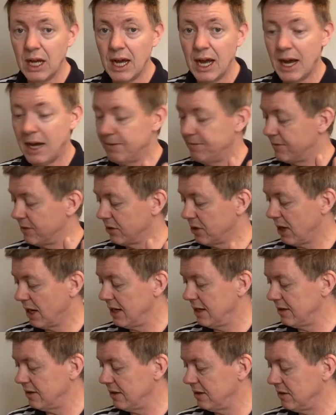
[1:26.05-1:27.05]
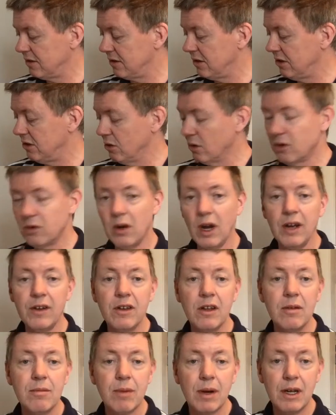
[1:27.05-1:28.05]
Add variety to your
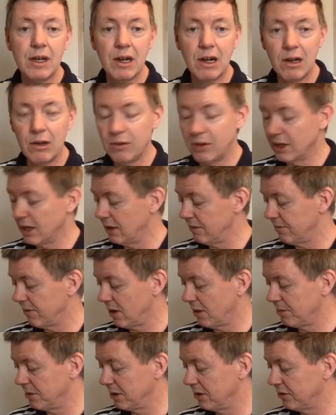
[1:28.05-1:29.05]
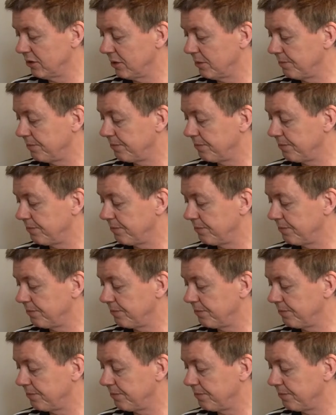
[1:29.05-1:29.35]
writing by including adverbials.